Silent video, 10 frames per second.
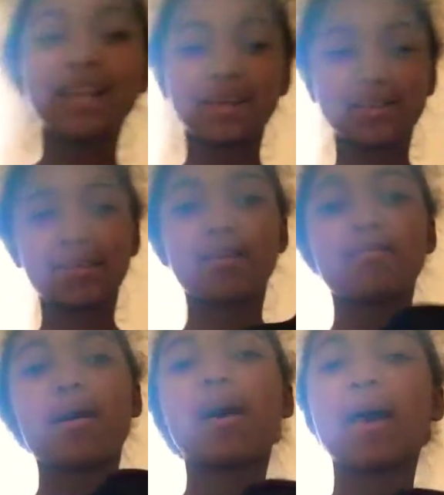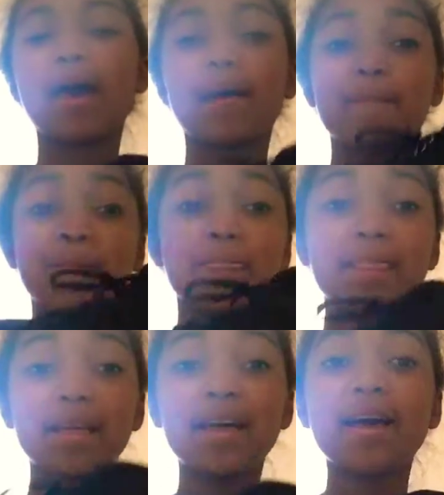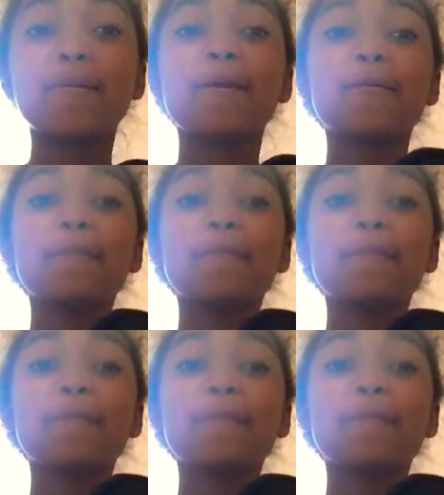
Next up, I have my